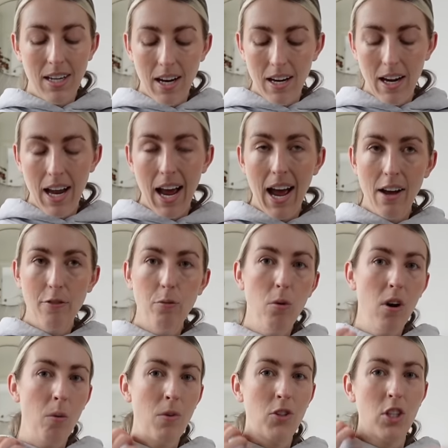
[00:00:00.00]
I have
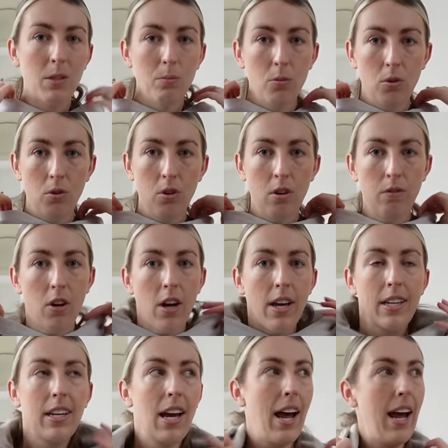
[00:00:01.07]
one which is more of
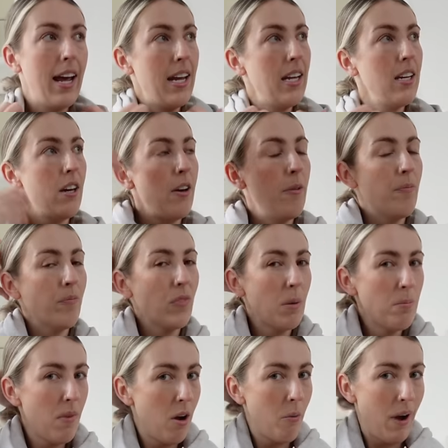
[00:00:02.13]
like a um,
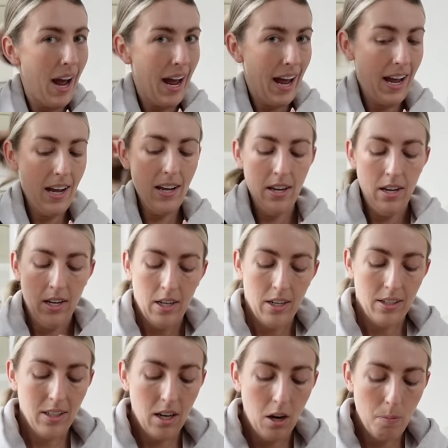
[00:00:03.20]
mohair,
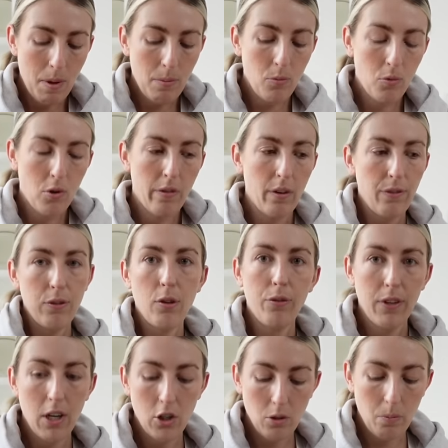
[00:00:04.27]
so a bit more of a
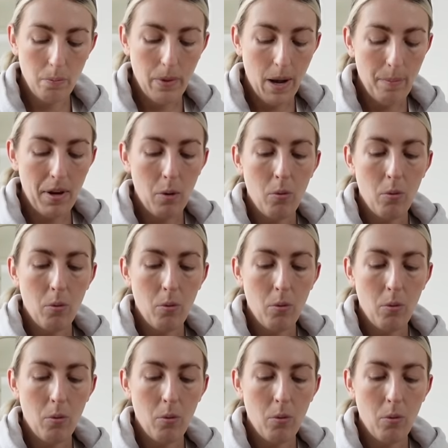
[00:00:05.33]
fluffier jumper, but I